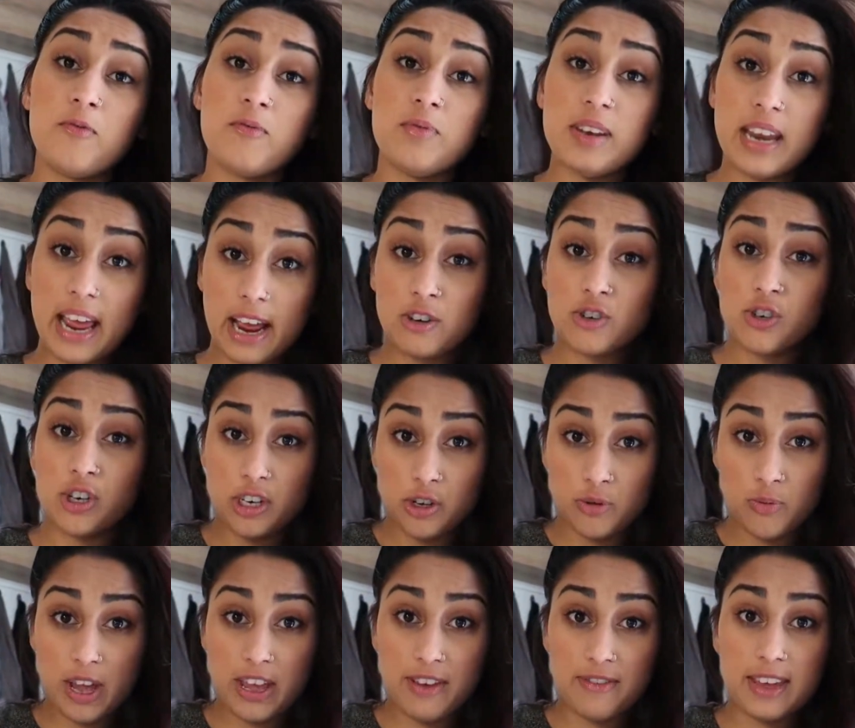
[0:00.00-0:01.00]
naturally
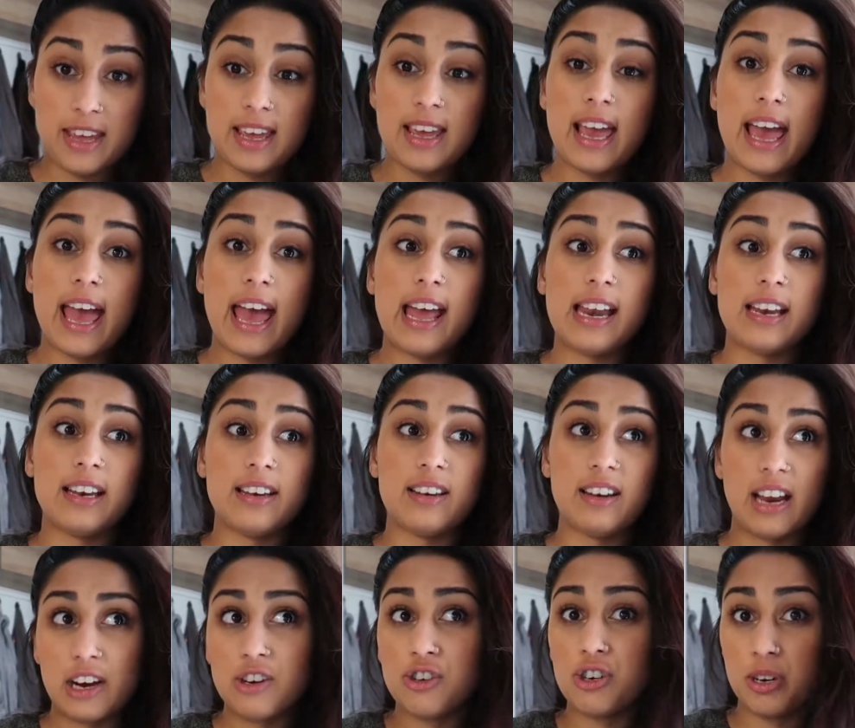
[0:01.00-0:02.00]
wavy and
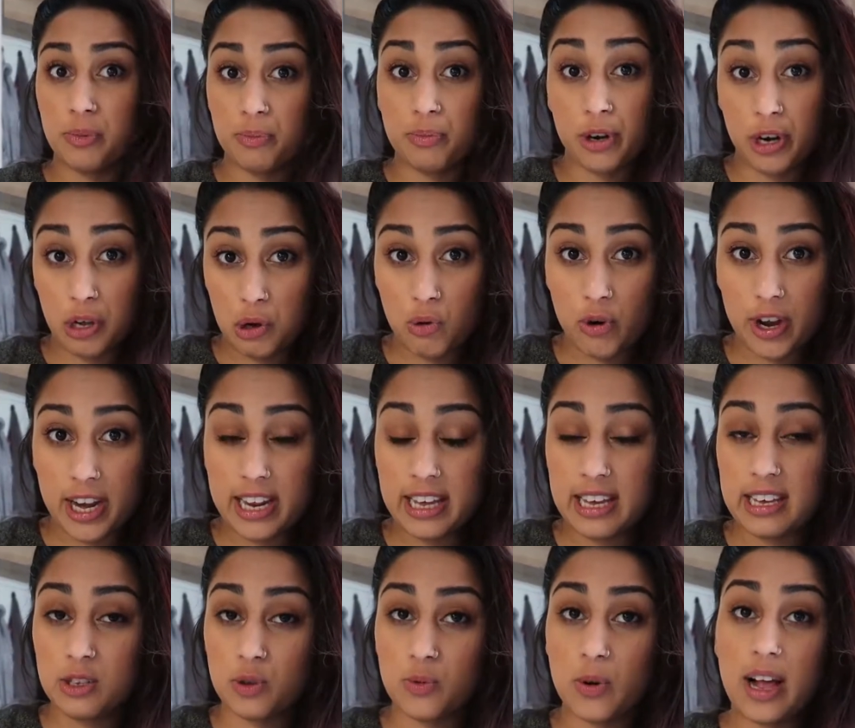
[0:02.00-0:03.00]
naturally pretty
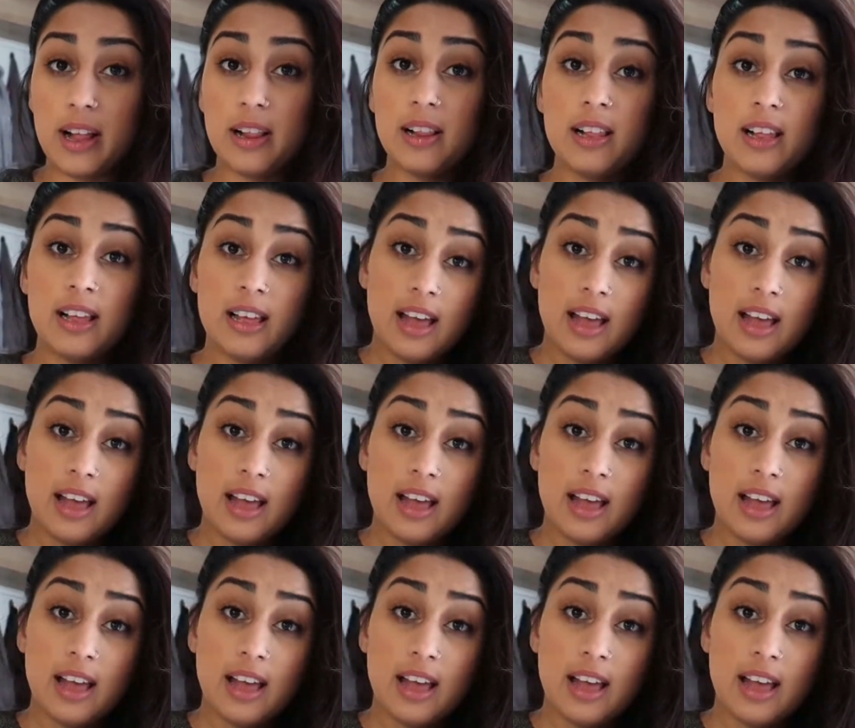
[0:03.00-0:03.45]
oily as well,